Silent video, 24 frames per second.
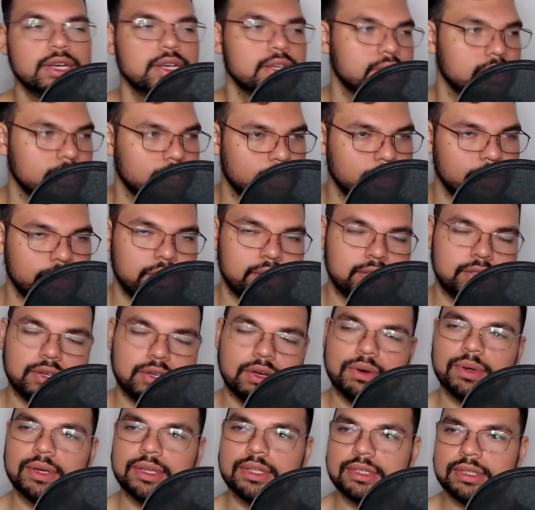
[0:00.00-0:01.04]
security
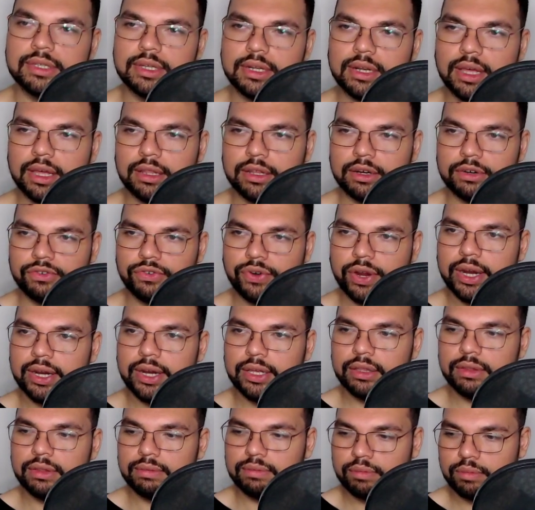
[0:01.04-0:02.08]
tokens and they're
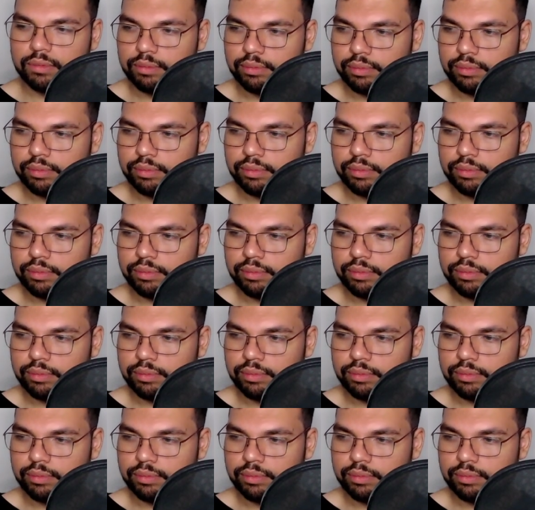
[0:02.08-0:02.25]
trading